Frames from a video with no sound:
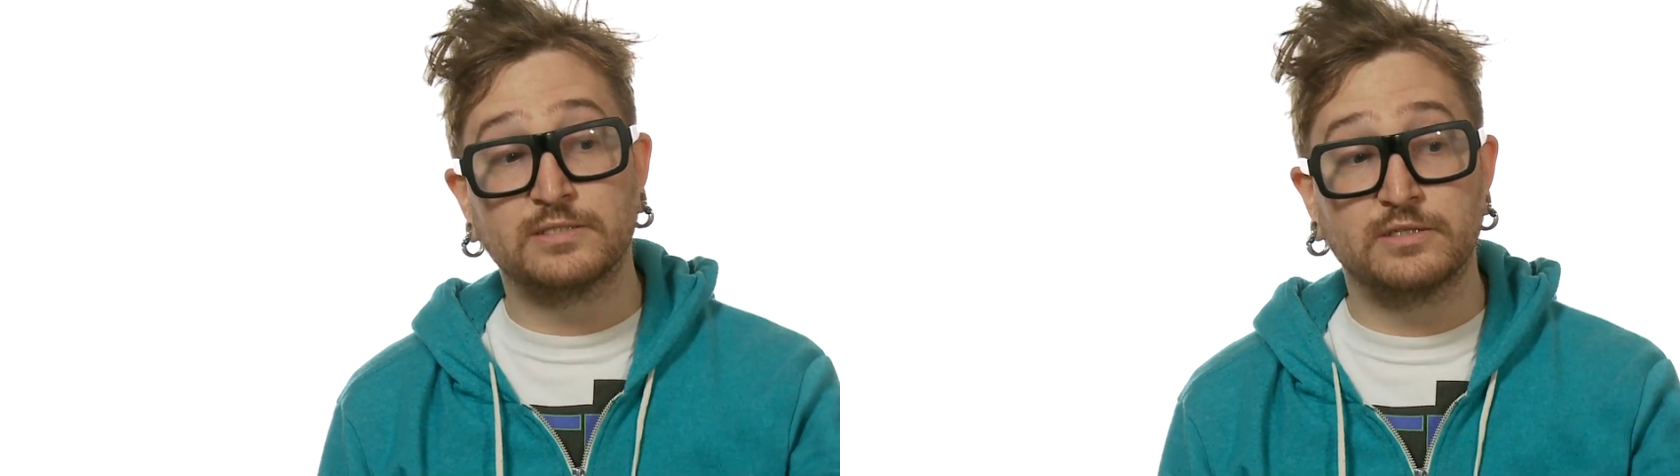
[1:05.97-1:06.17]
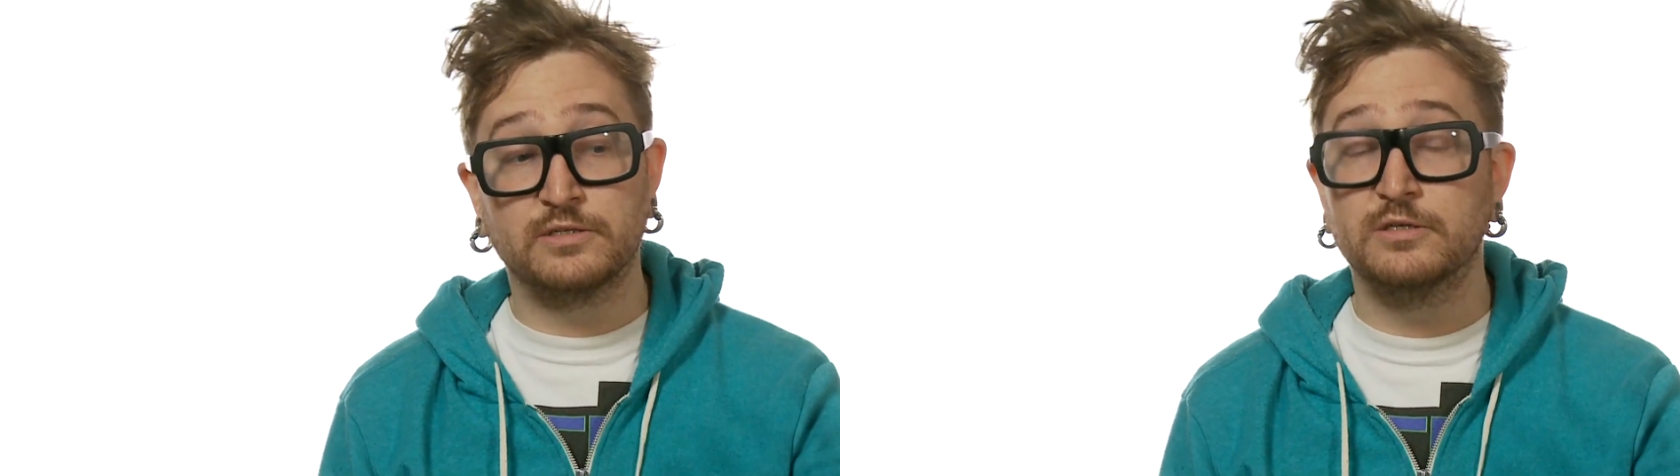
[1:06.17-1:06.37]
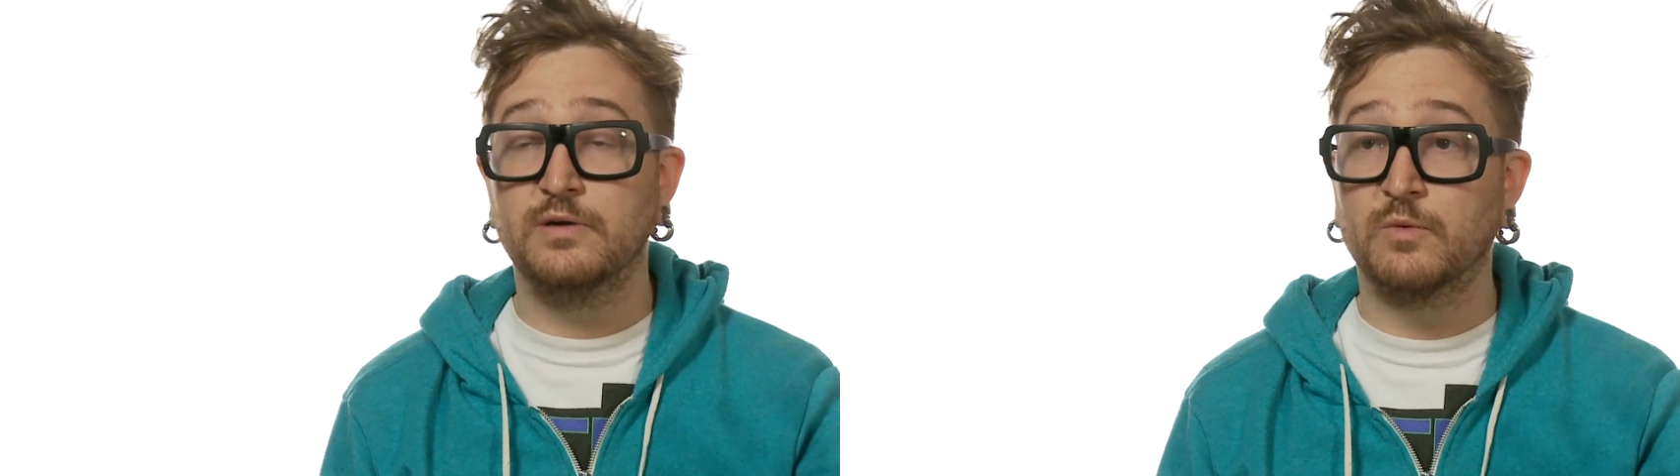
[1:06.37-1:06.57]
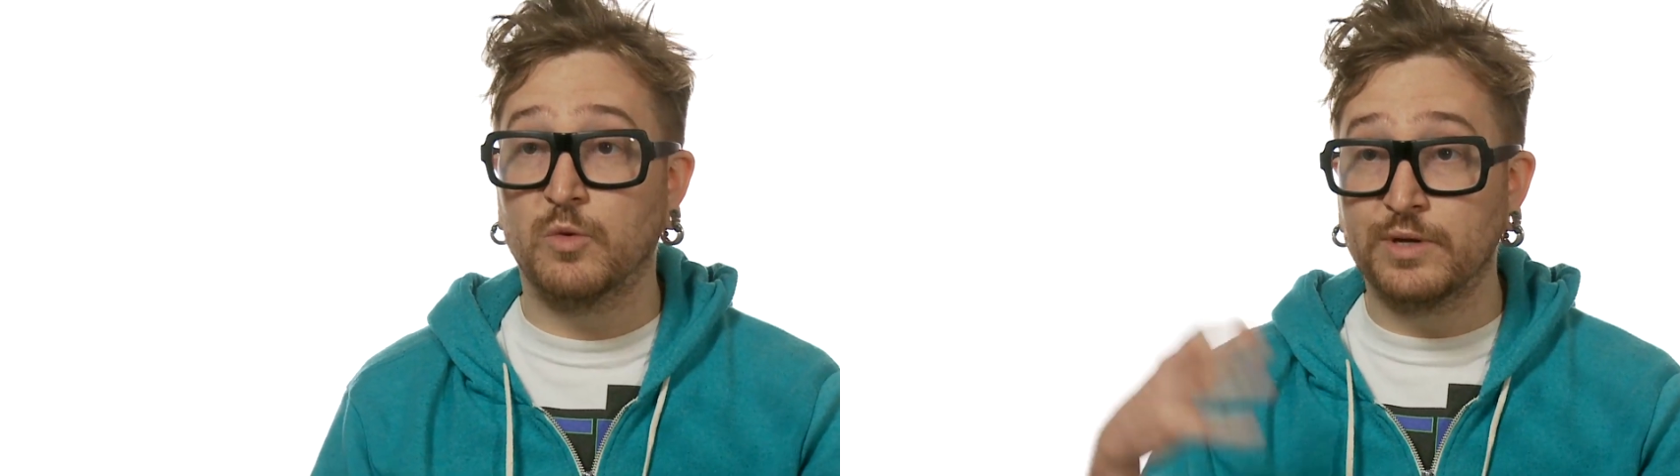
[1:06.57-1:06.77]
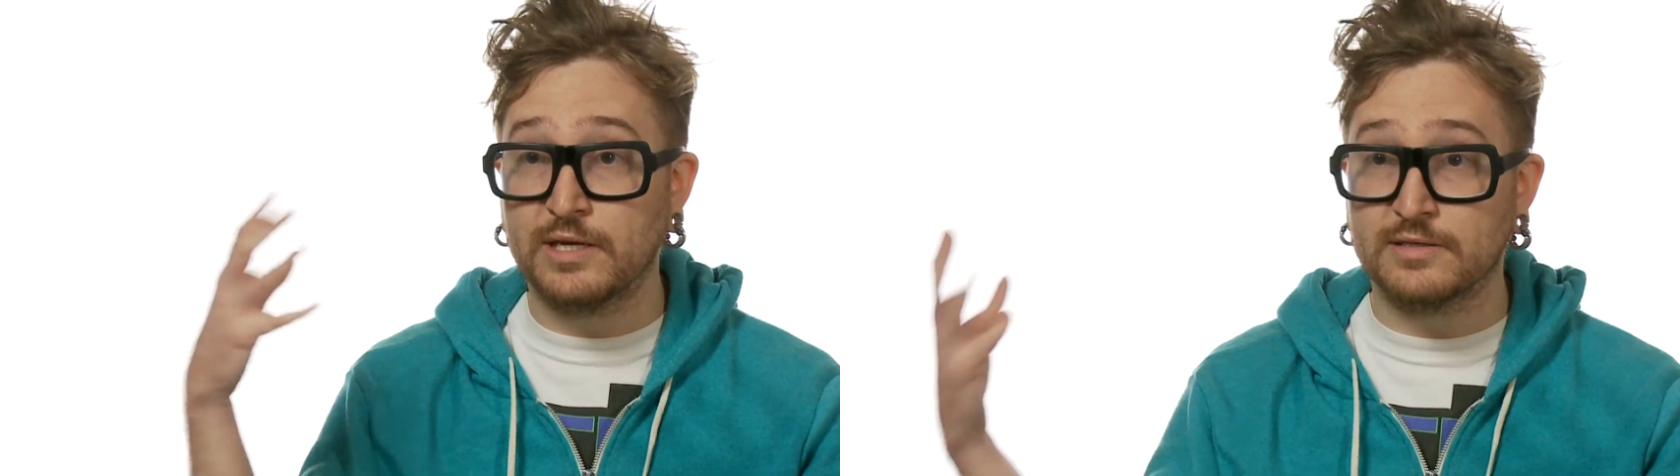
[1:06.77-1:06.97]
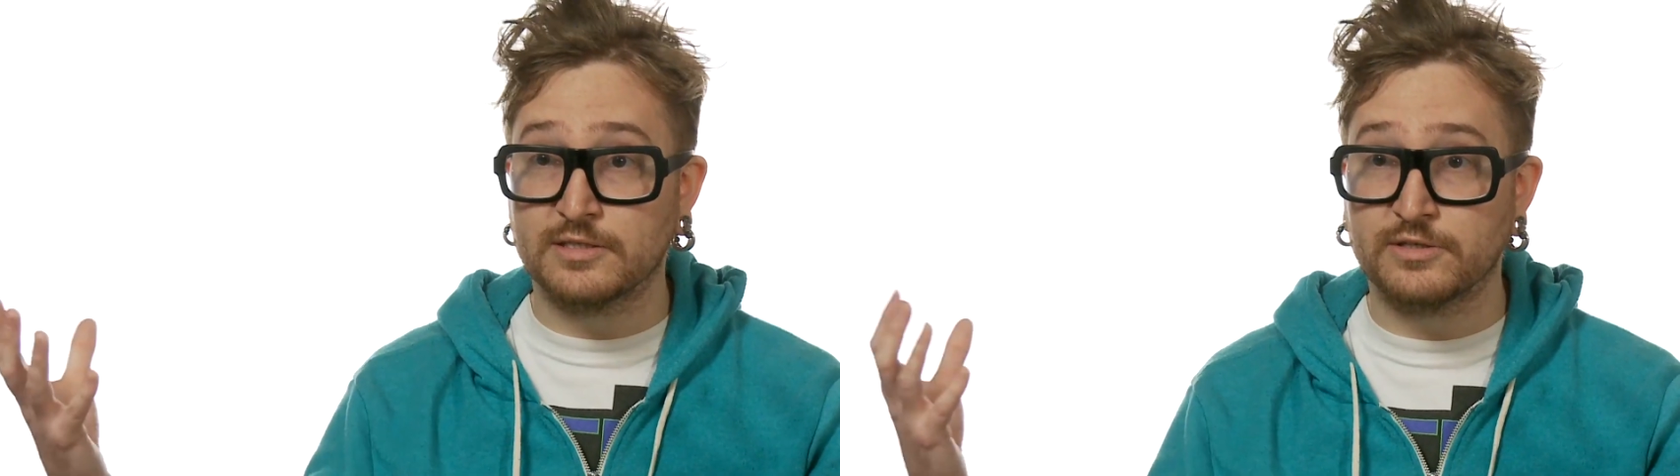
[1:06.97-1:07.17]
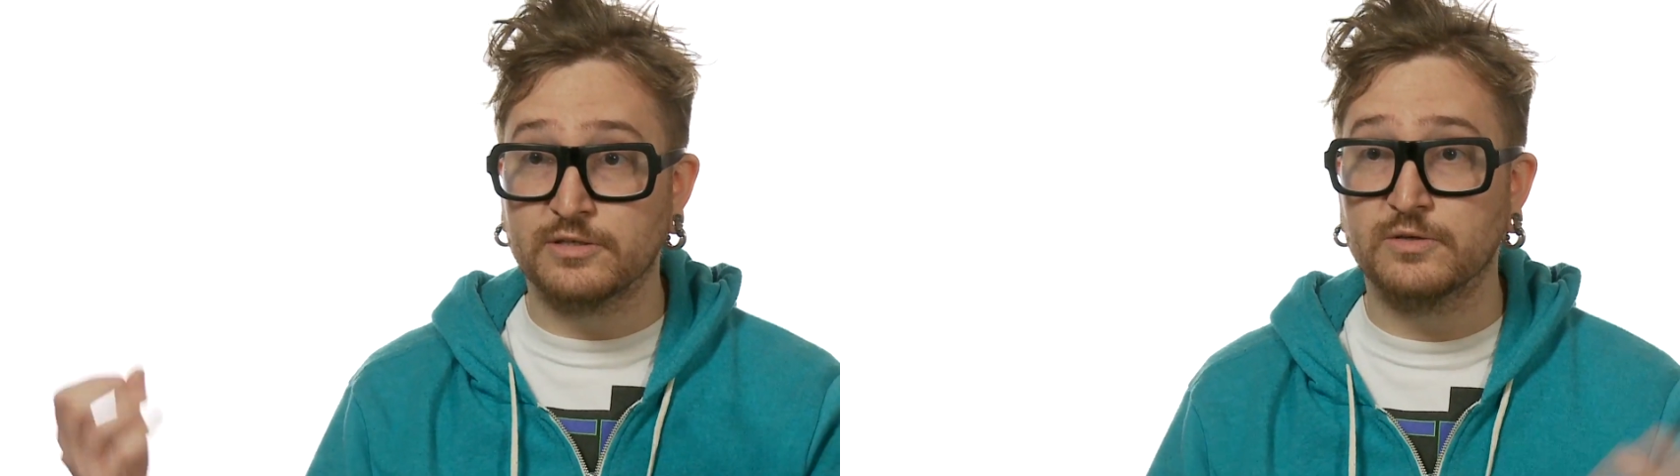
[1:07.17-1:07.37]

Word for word: to do and what we needed to do.